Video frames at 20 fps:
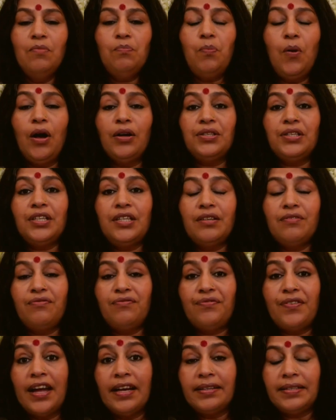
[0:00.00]
Positive
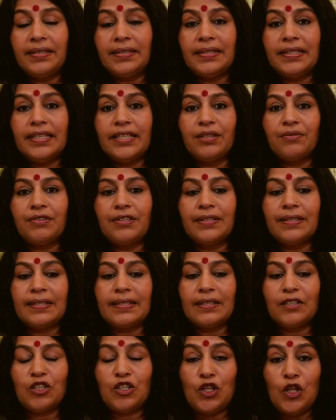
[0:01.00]
fantasies will
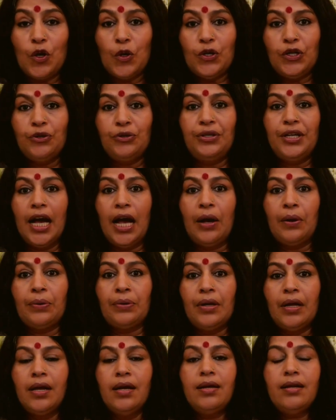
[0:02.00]
slow you
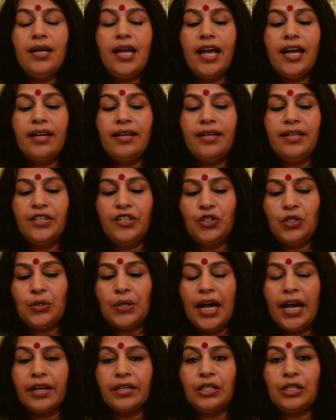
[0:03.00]
down and
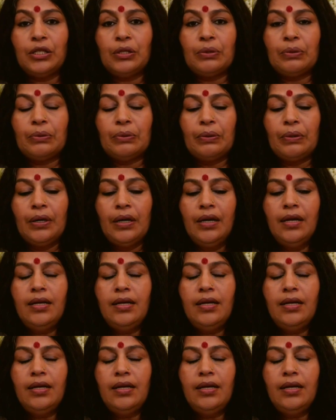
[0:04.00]
distract you.